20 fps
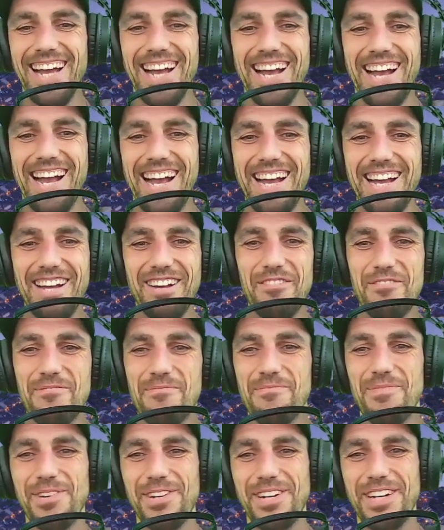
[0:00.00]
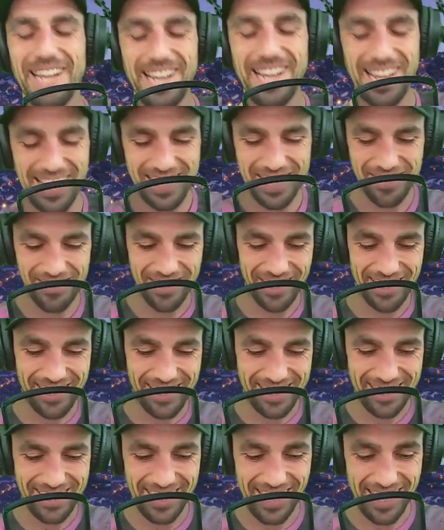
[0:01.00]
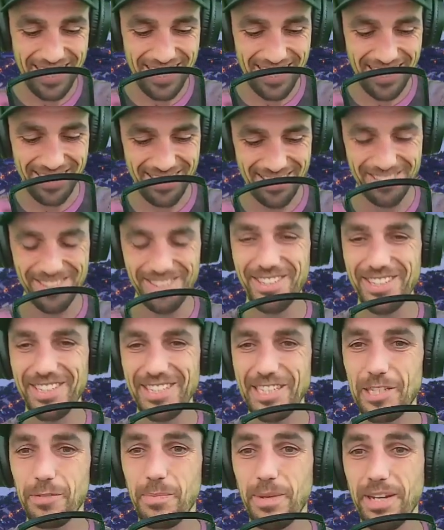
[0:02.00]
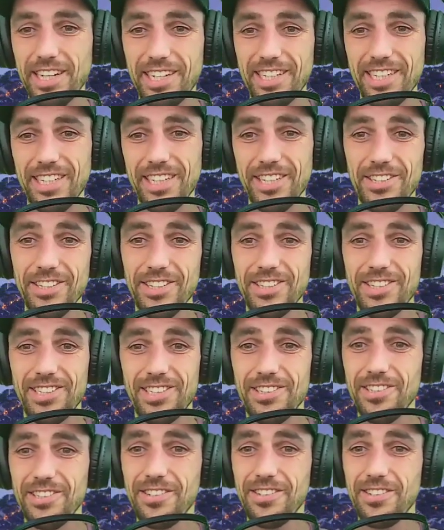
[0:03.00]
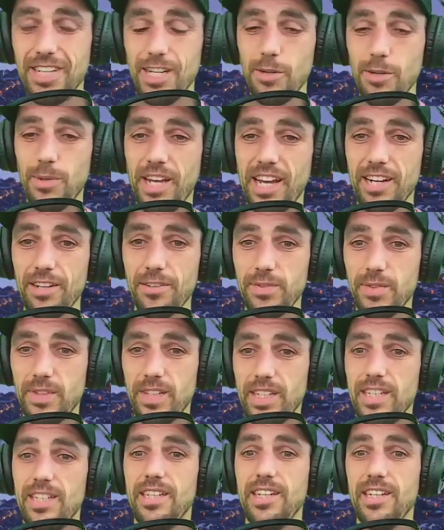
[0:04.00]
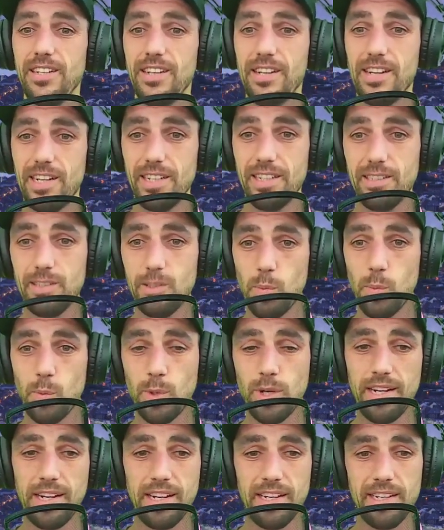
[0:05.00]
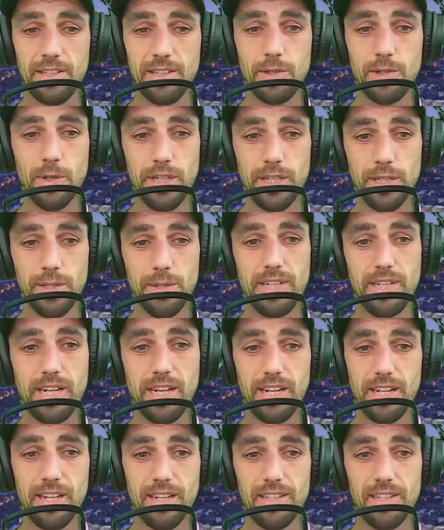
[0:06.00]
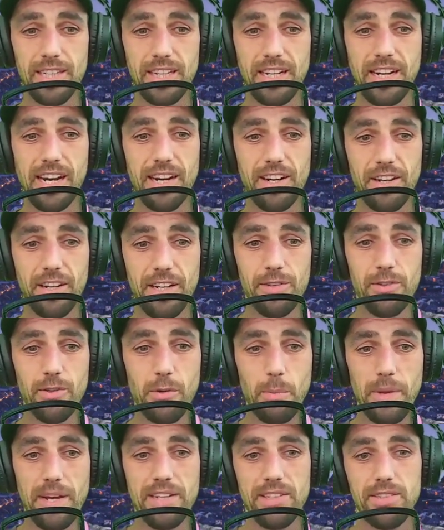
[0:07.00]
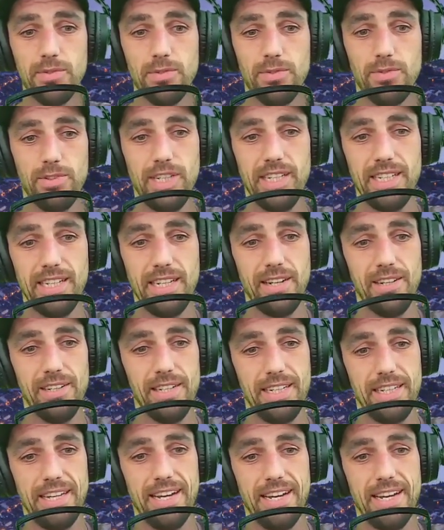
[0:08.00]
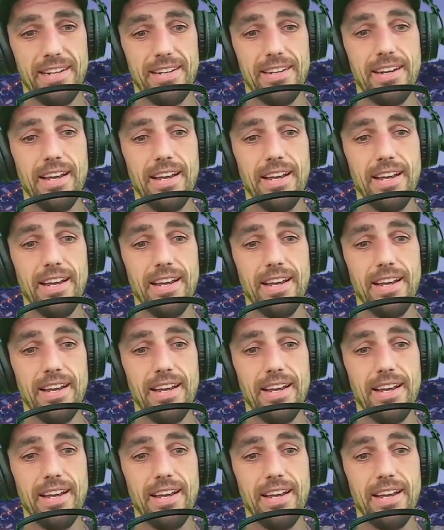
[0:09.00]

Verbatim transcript: Um, but uh, anyway, in, in other news in Spain, you know, so while we have the, the authorities on one hand going out there, like carrying out a massive raid like that,